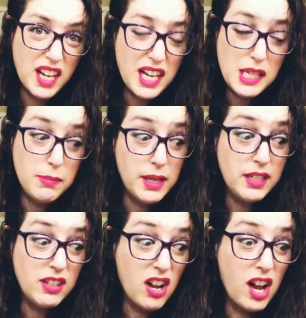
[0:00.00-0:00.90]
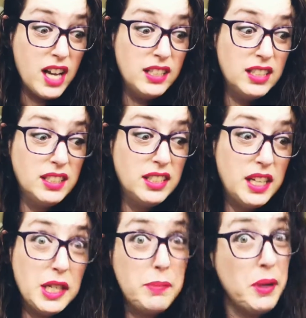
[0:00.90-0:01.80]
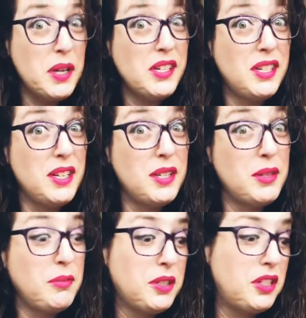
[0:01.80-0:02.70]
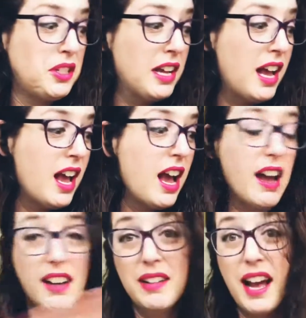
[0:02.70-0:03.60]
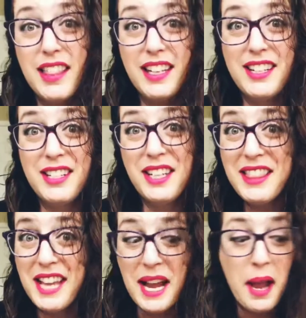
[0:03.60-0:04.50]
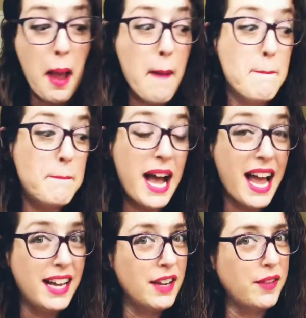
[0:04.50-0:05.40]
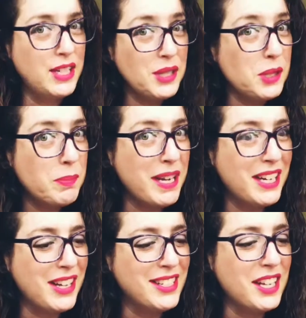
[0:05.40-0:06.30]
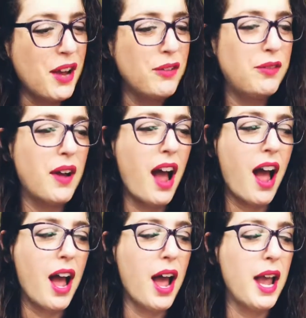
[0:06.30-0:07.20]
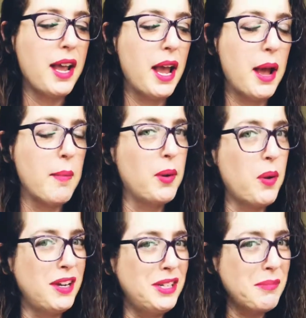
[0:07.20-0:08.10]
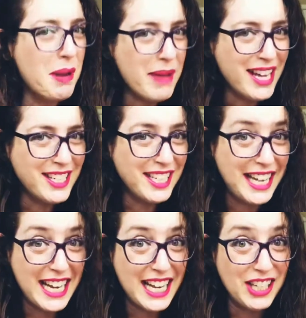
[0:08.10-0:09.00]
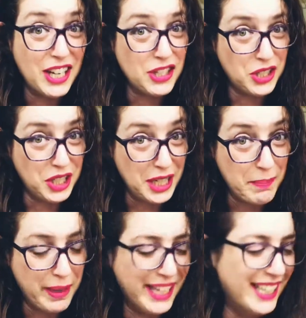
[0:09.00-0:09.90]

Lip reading: I spend it on experiences, which I think is a good thing. But if I do spend it on stuff, I am going to do my best to get it cheap.